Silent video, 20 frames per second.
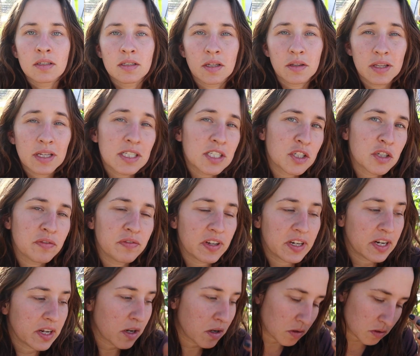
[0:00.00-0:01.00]
So these 2
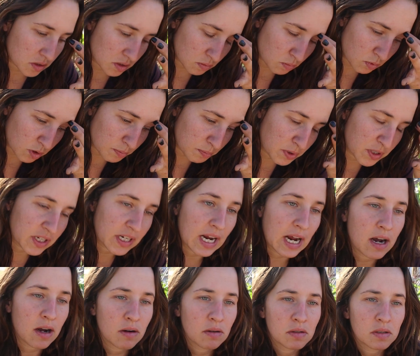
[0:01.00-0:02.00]
videos were put
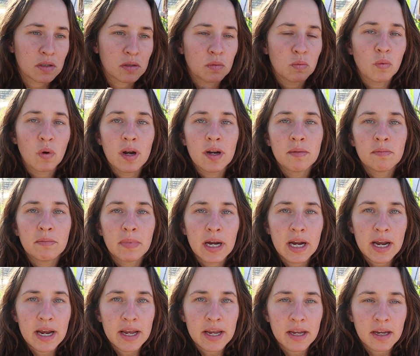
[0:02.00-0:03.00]
out, one
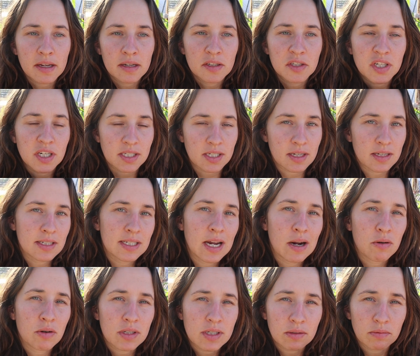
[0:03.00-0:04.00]
by Jessica
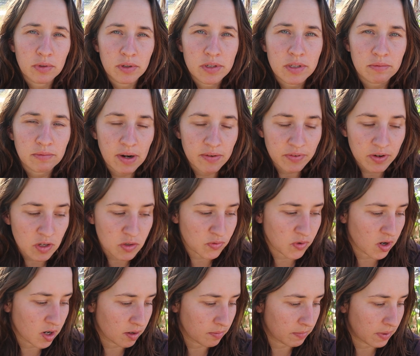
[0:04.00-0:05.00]
Sowards at Roots and Refuge
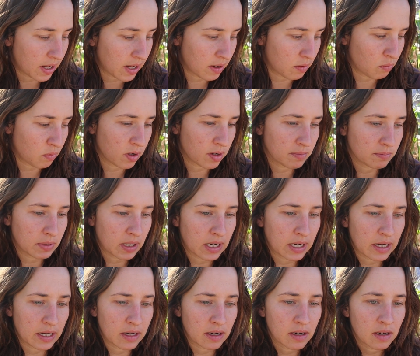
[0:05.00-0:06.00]
Farm and one
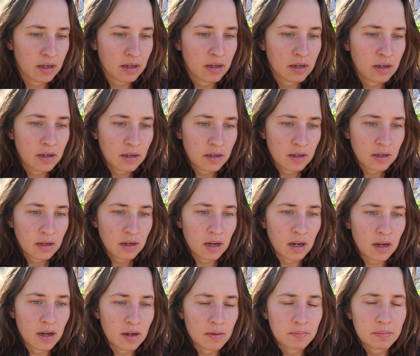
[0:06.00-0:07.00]
by
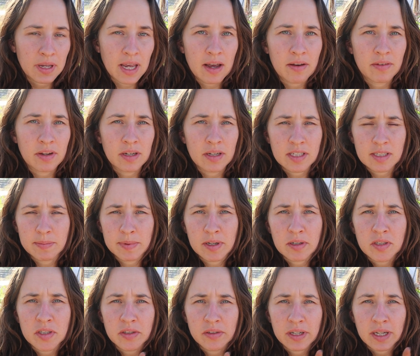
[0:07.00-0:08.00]
Kevin
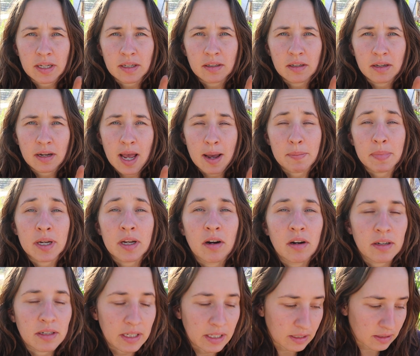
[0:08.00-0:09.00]
Espiritu at Epic
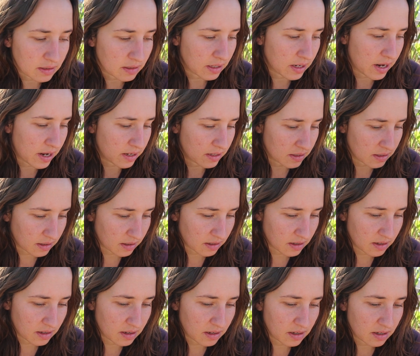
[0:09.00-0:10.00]
Gardening. And
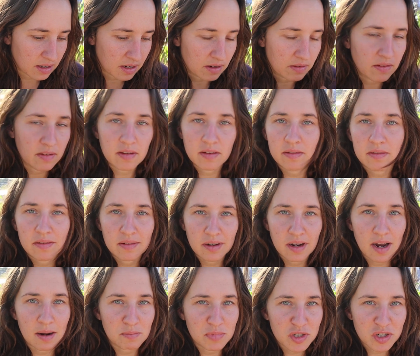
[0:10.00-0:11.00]

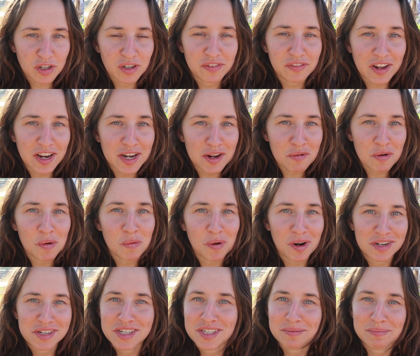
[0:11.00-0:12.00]
I'm sure if anyone
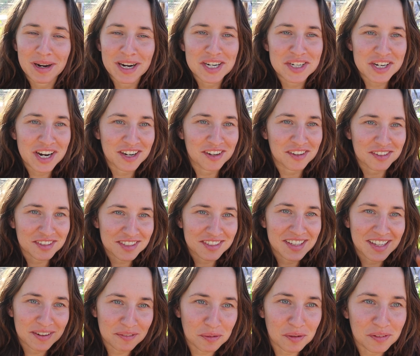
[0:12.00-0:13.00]
watches my channels,
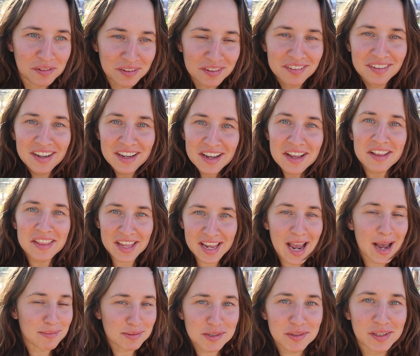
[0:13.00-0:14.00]
they
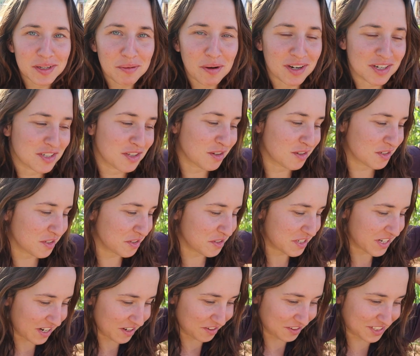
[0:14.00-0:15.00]
absolutely watch those 2
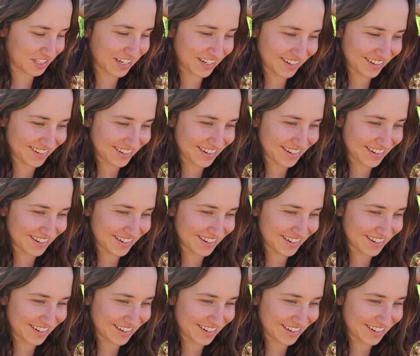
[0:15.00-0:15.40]
channels.